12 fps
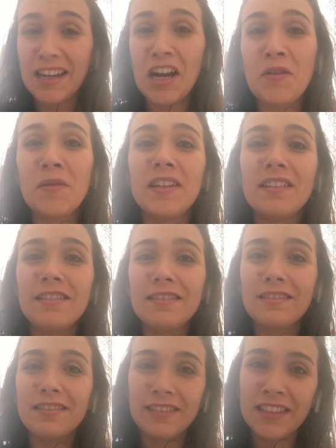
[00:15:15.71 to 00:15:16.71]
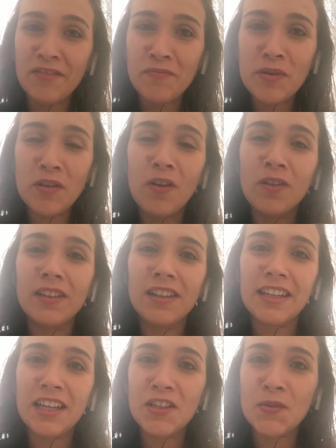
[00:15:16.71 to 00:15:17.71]
I will leave below the
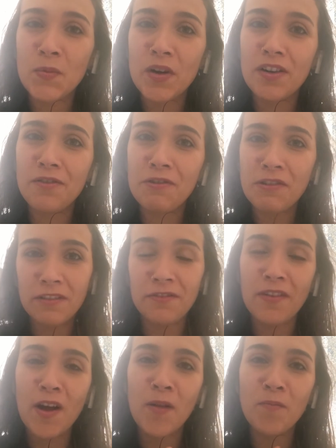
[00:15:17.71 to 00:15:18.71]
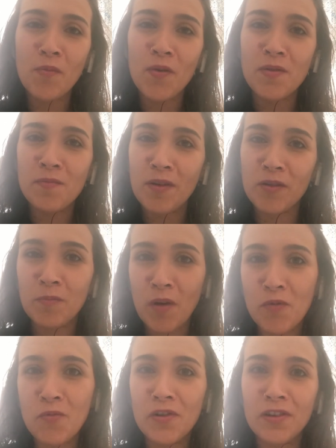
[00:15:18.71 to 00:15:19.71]
links where you can find more about
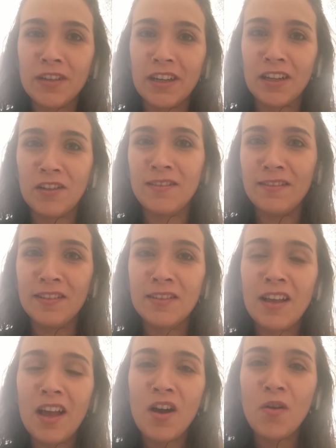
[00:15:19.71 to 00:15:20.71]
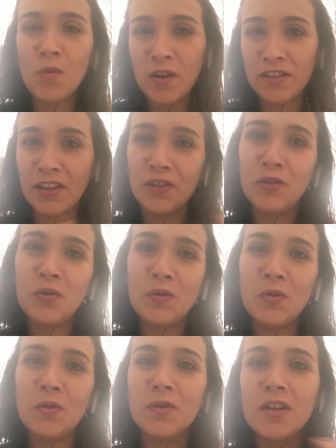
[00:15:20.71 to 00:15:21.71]
my work and what I
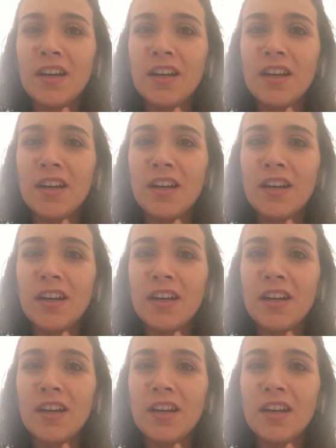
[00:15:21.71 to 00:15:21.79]
do,